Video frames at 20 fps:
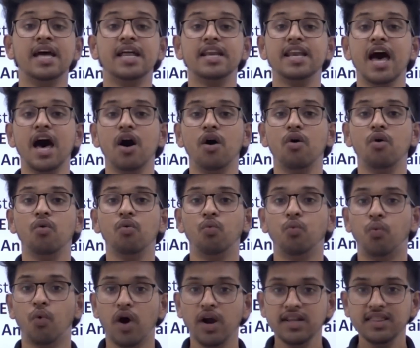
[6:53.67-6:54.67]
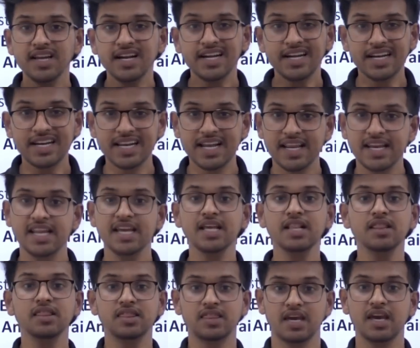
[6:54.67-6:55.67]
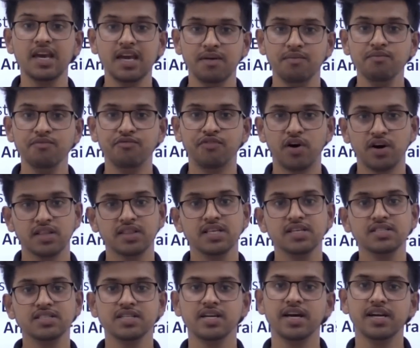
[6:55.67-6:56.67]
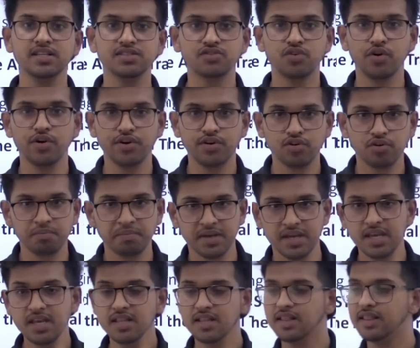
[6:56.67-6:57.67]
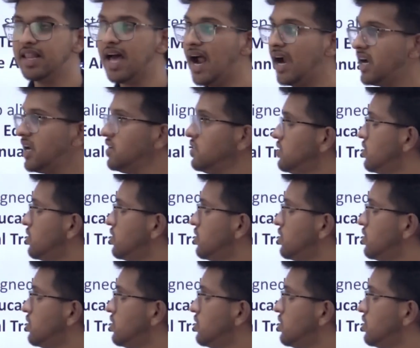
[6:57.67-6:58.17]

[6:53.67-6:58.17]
Now what the training theme for this year is going to be, that is